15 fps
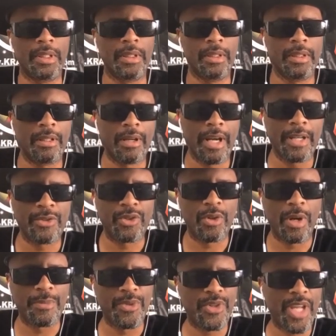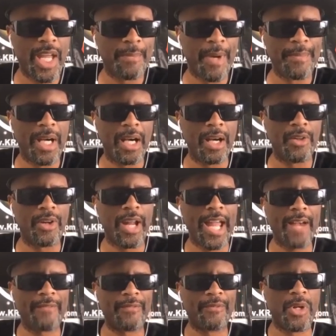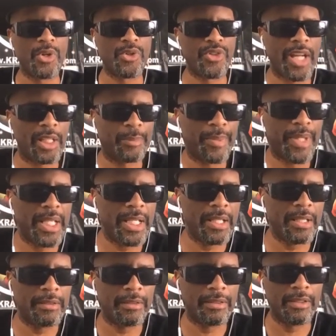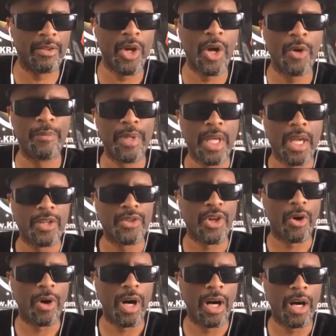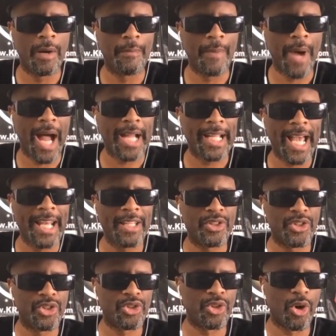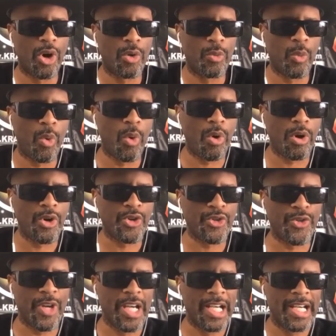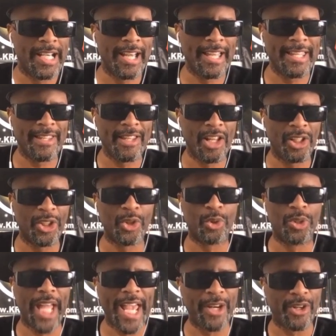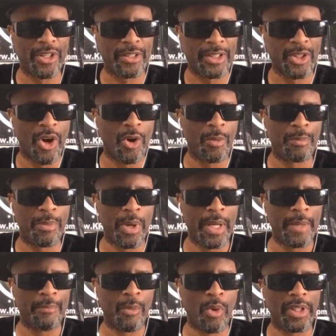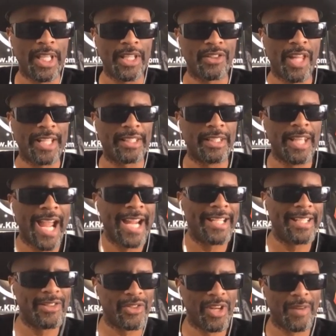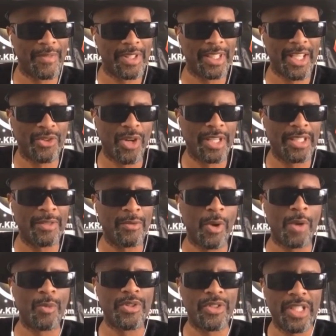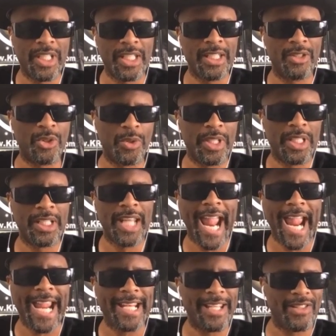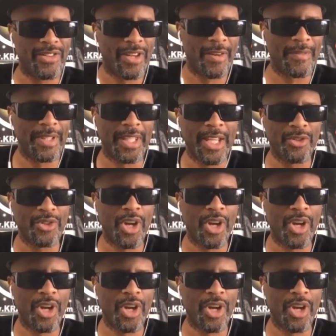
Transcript: All right, so I'm Sam. I'm the other half of Nerdcyclopedia, you know. So um, I got into Star Wars uh, a little later, you know, and more or less like the '90s and everything. So I didn't, I wasn't into it in the '80s and everything.